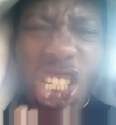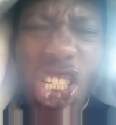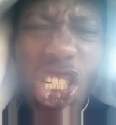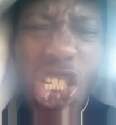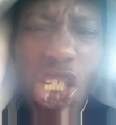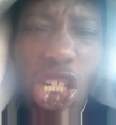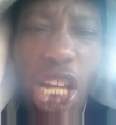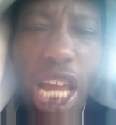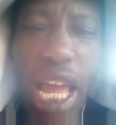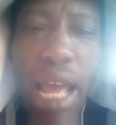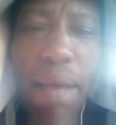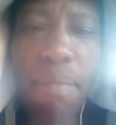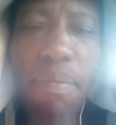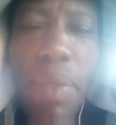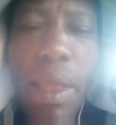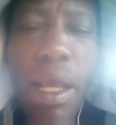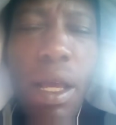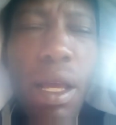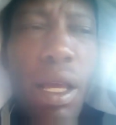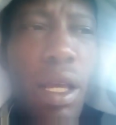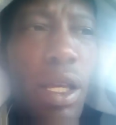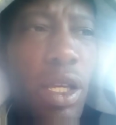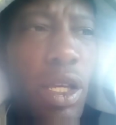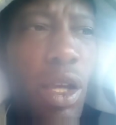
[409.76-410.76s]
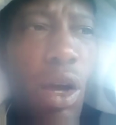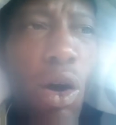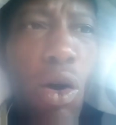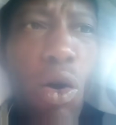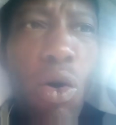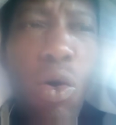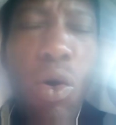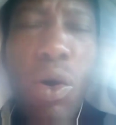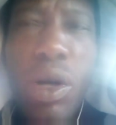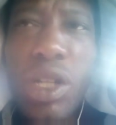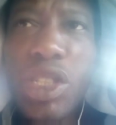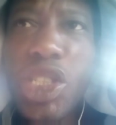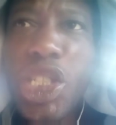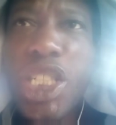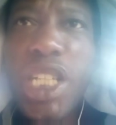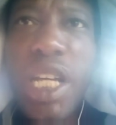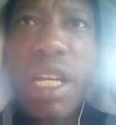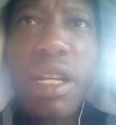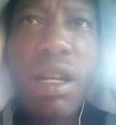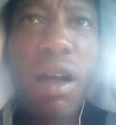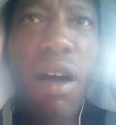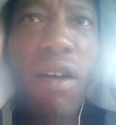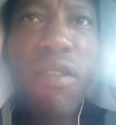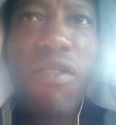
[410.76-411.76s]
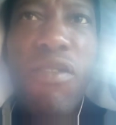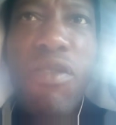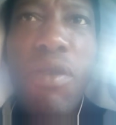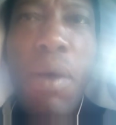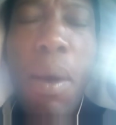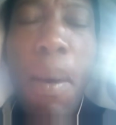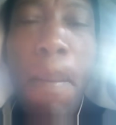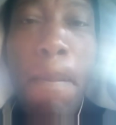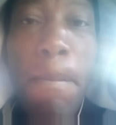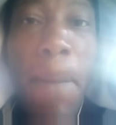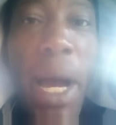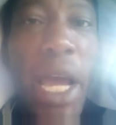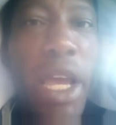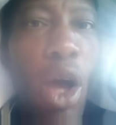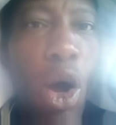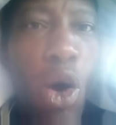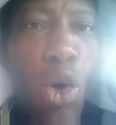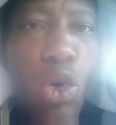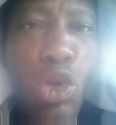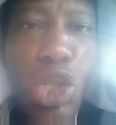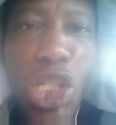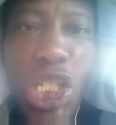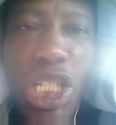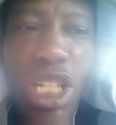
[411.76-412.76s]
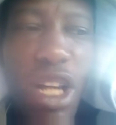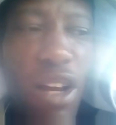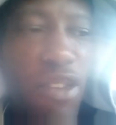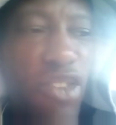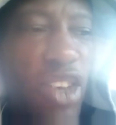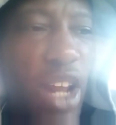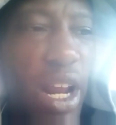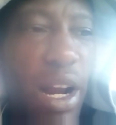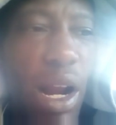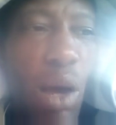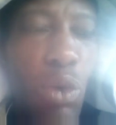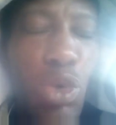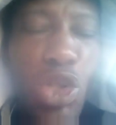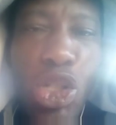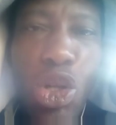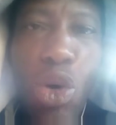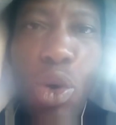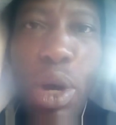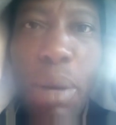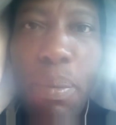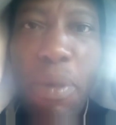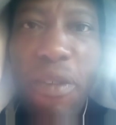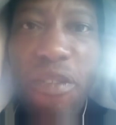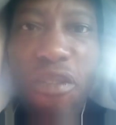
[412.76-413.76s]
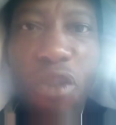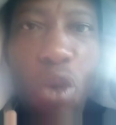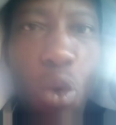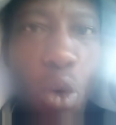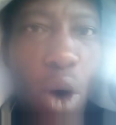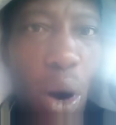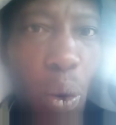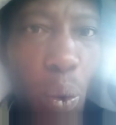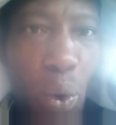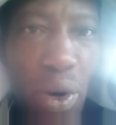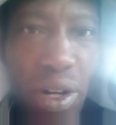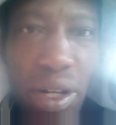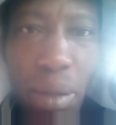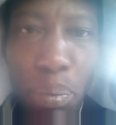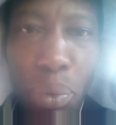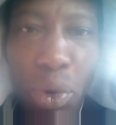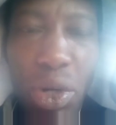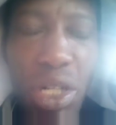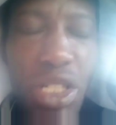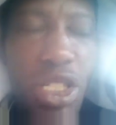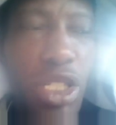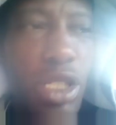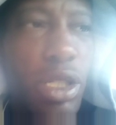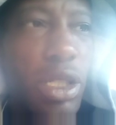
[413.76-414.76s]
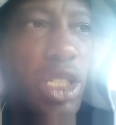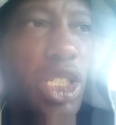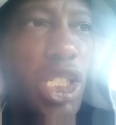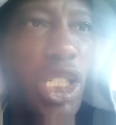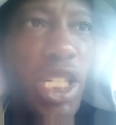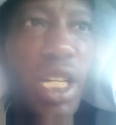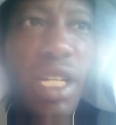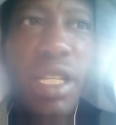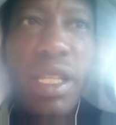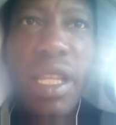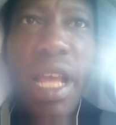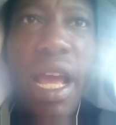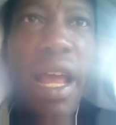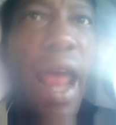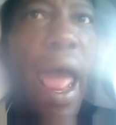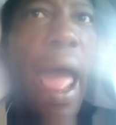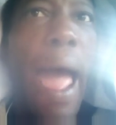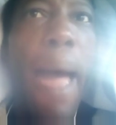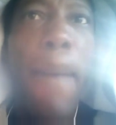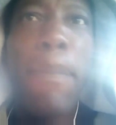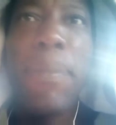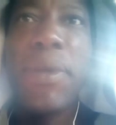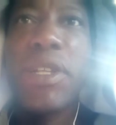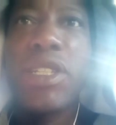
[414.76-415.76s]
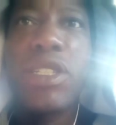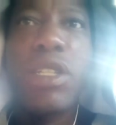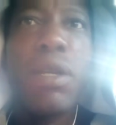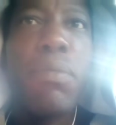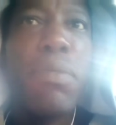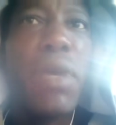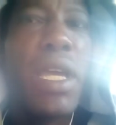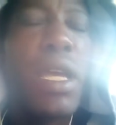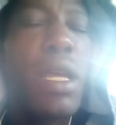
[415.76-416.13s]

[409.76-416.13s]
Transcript: shit. Shit of my own shit that I was doing before I went to prison. Shit that happened to